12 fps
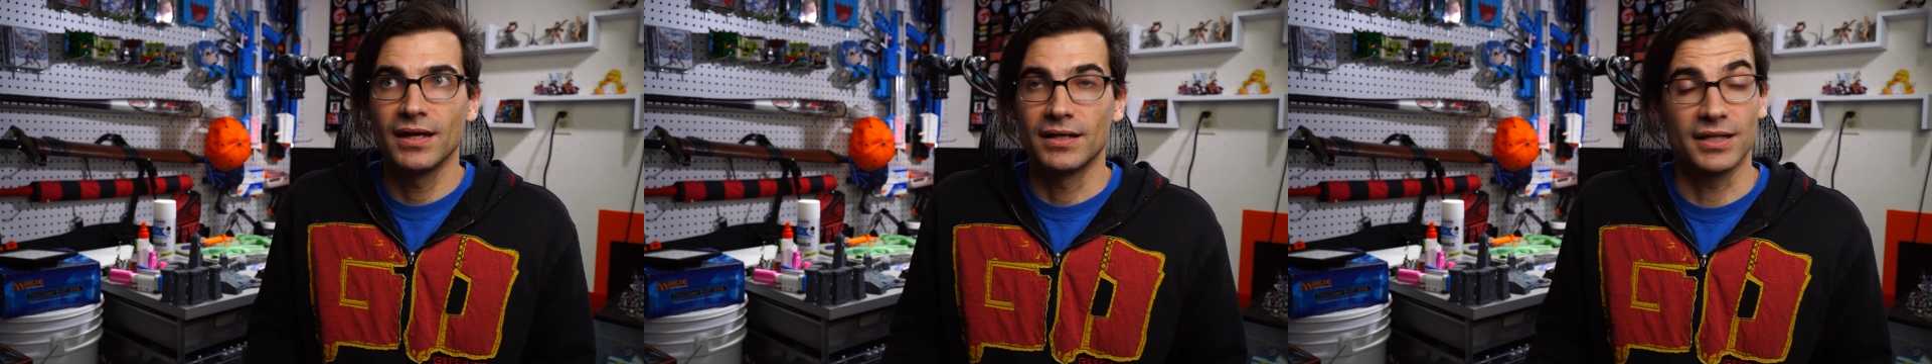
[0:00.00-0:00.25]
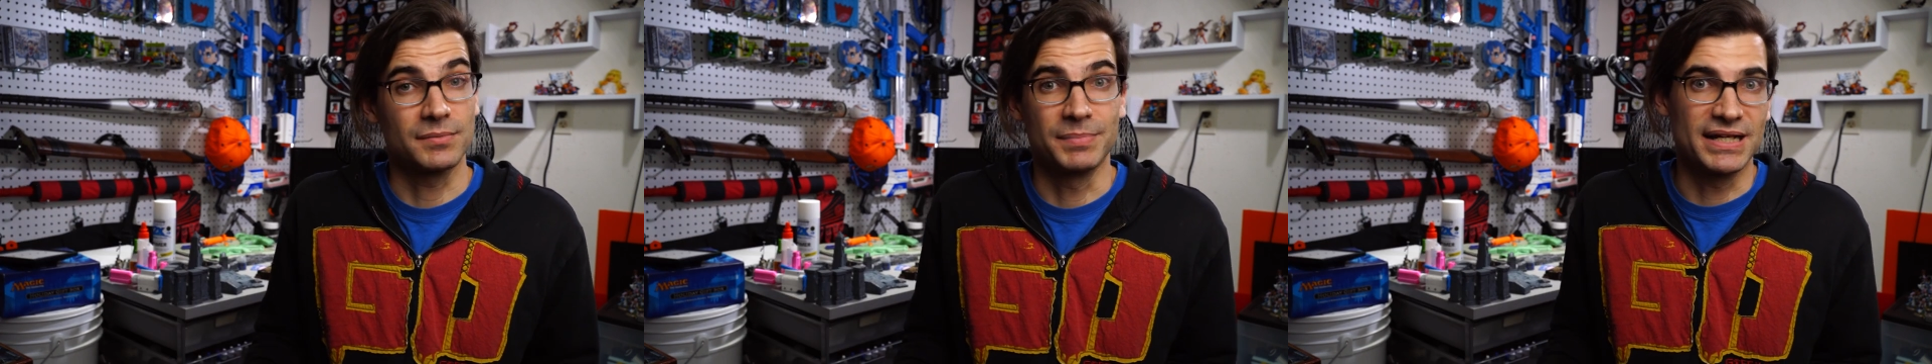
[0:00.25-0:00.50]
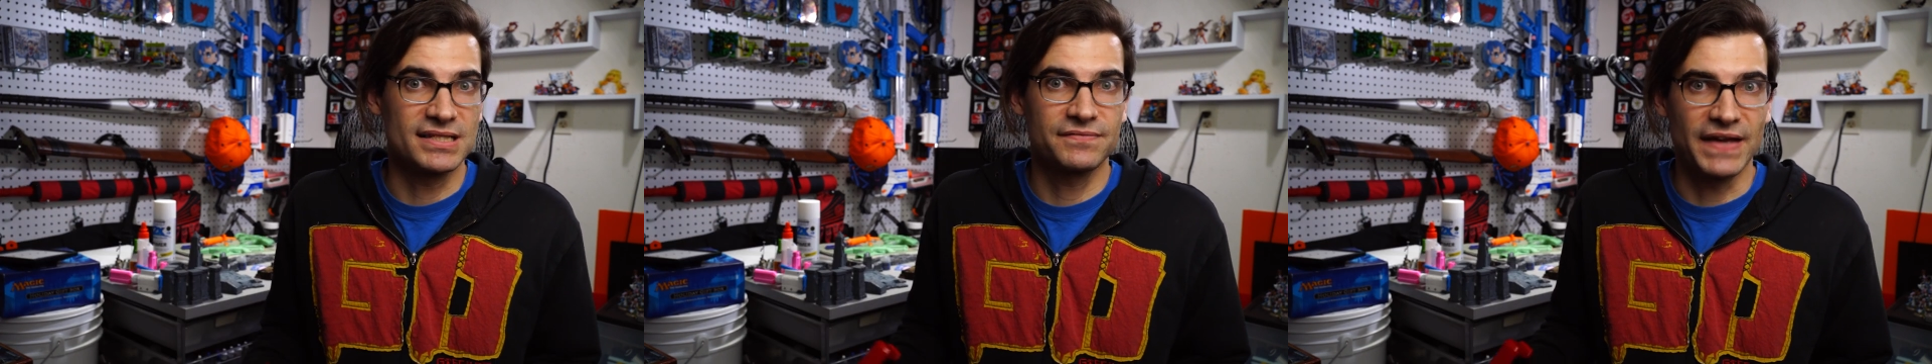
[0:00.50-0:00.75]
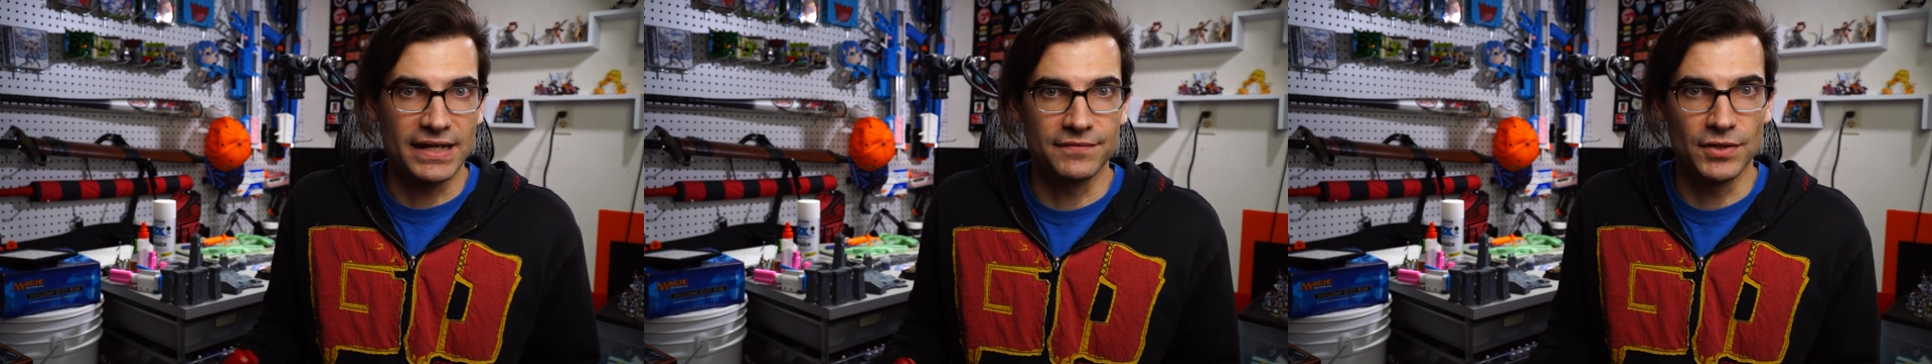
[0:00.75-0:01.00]
not the biggest
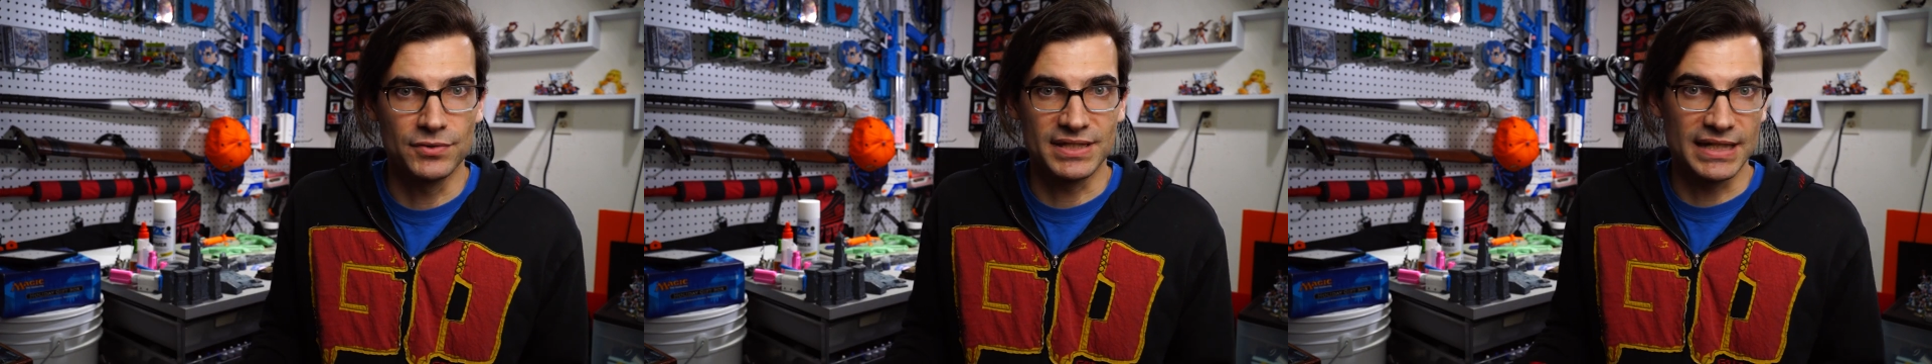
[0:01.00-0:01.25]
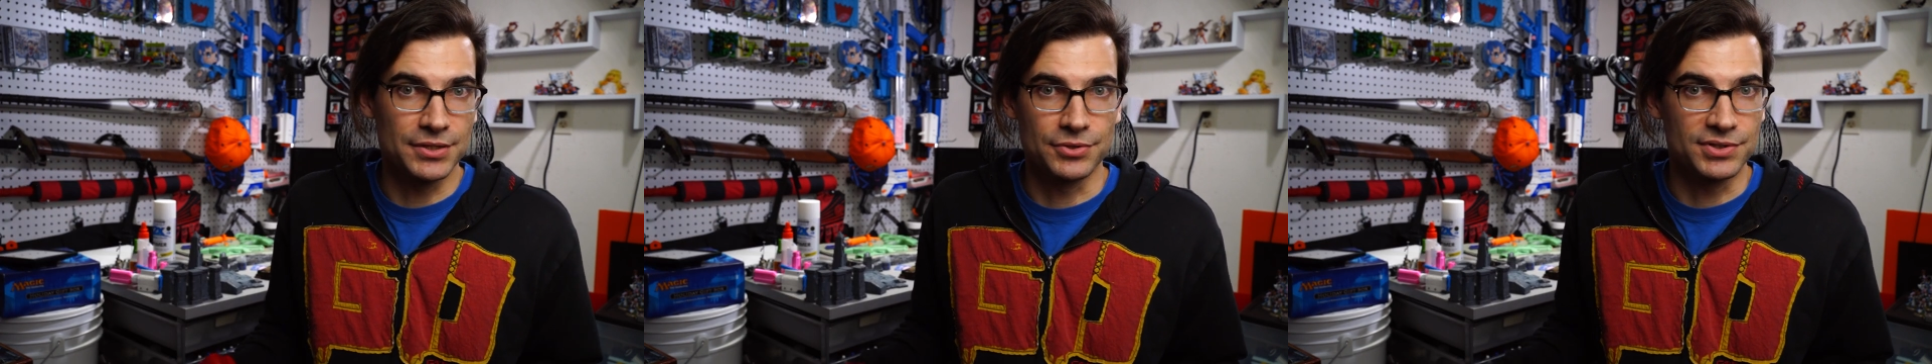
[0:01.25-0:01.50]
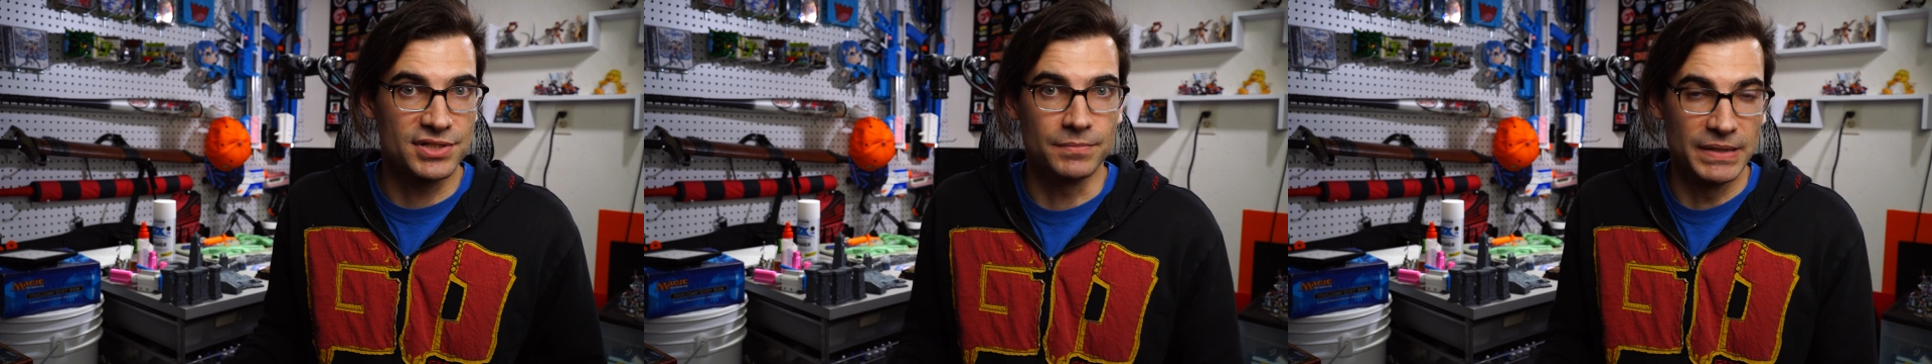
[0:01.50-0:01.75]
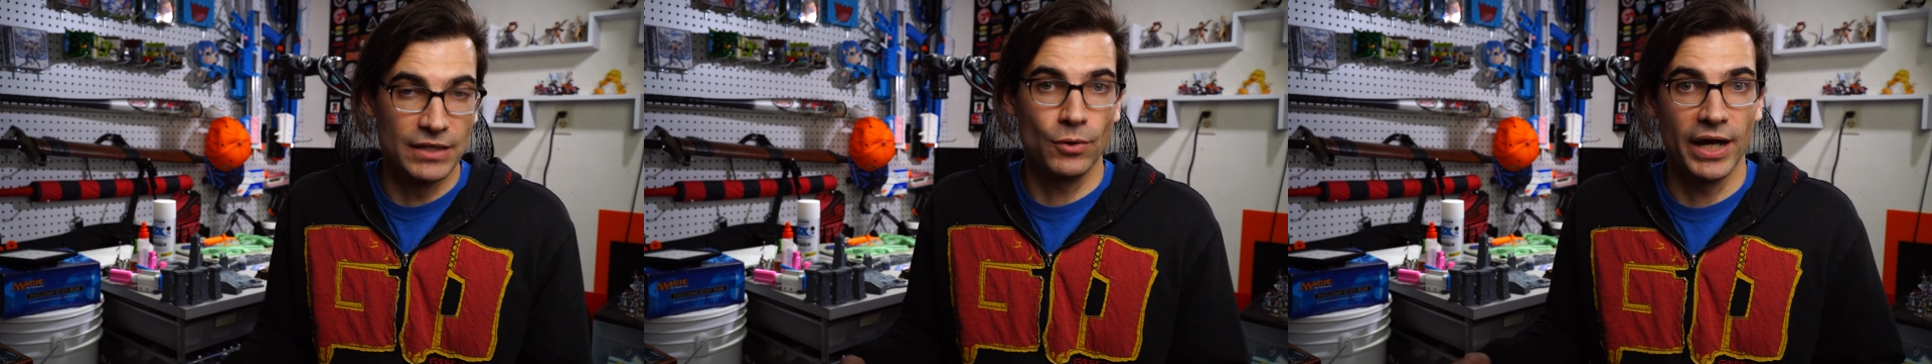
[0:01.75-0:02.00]
fan of those either, to
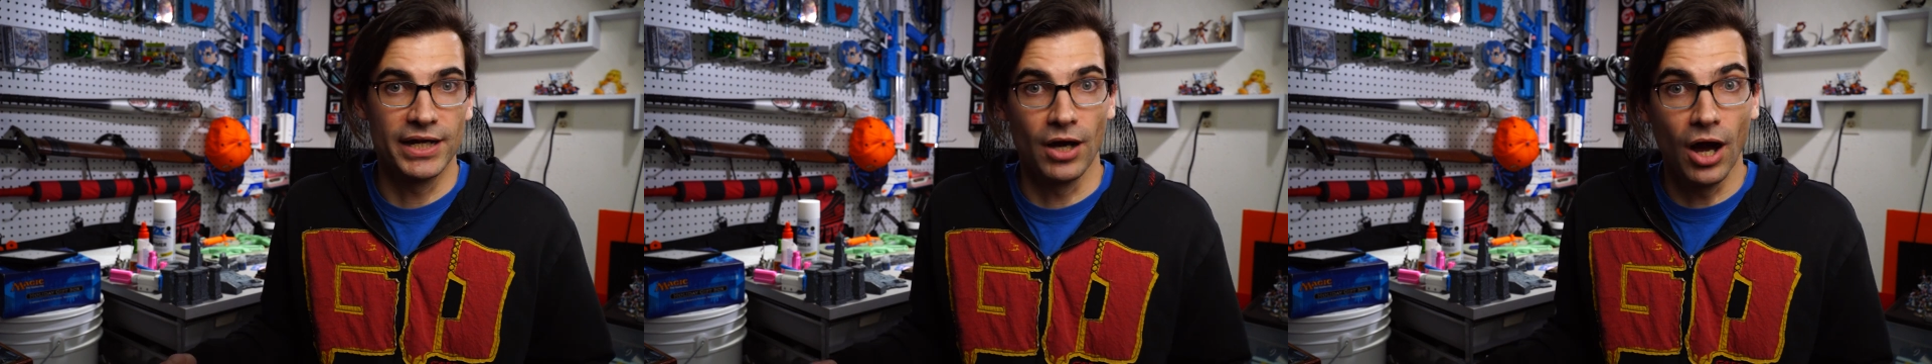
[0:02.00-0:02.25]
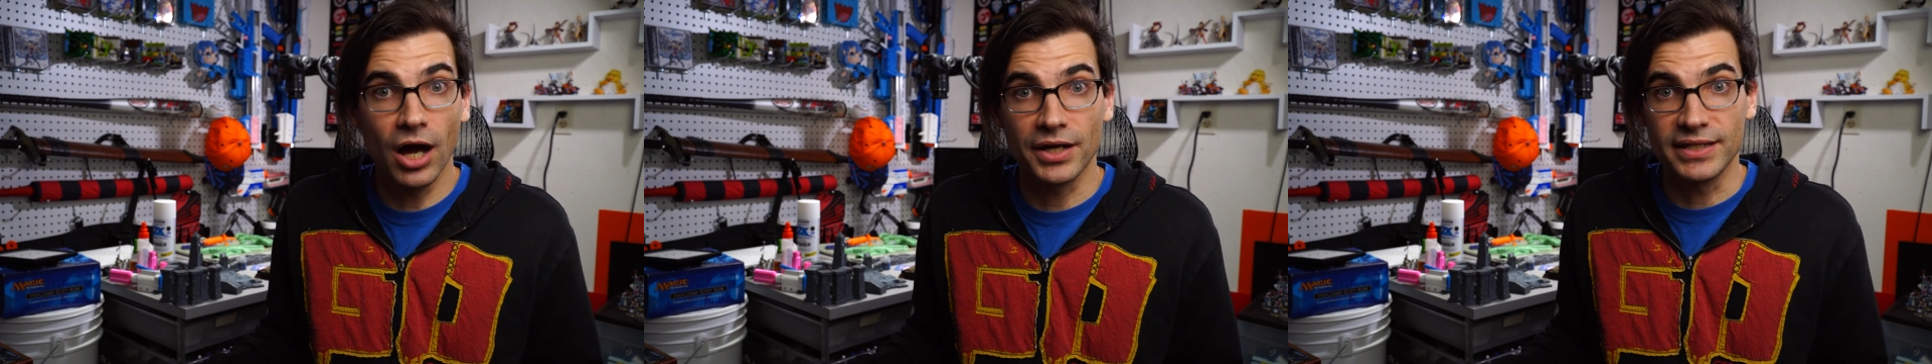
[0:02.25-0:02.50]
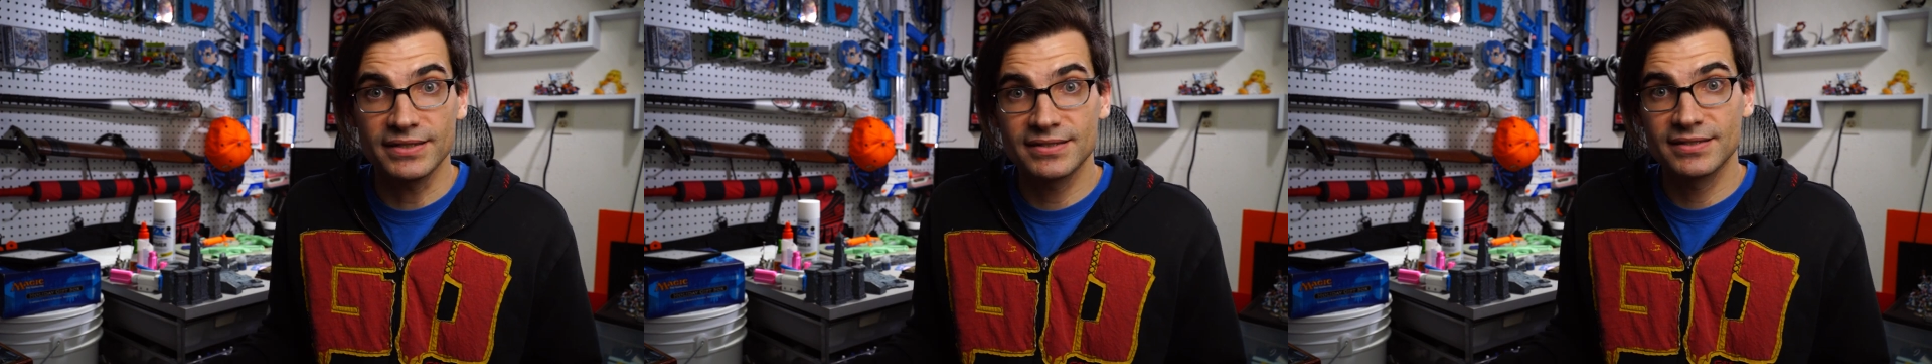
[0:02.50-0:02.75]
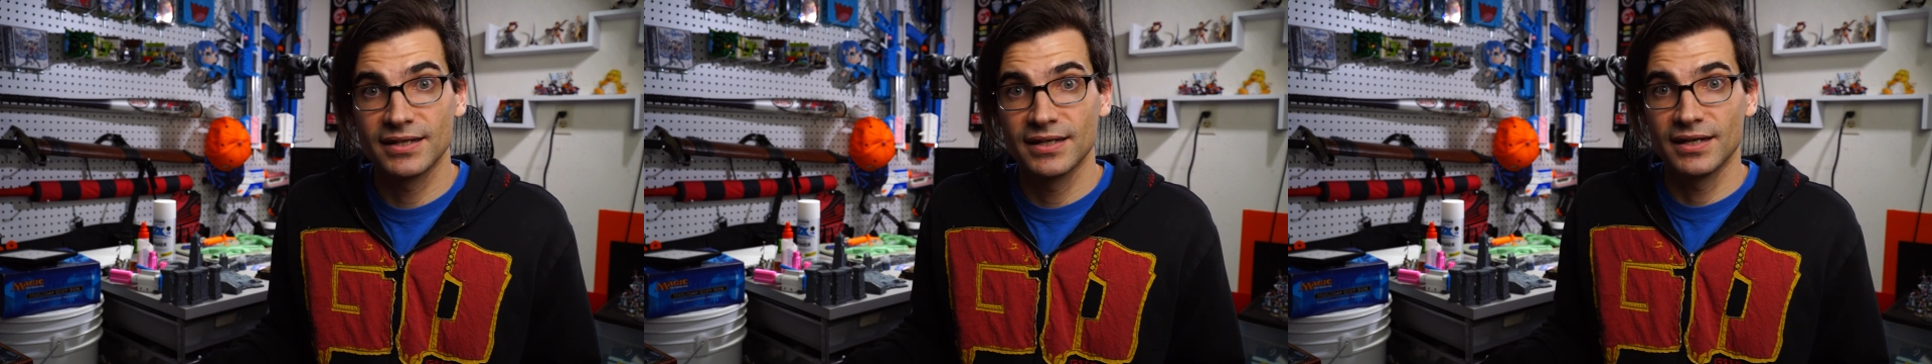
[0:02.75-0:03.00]
be quite honest.